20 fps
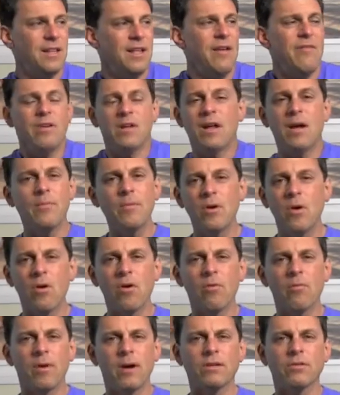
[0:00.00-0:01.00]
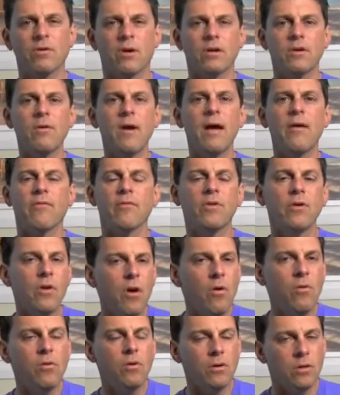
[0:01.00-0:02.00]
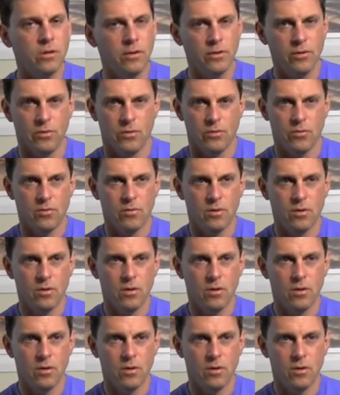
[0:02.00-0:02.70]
Every time you go to a restaurant, you have no clue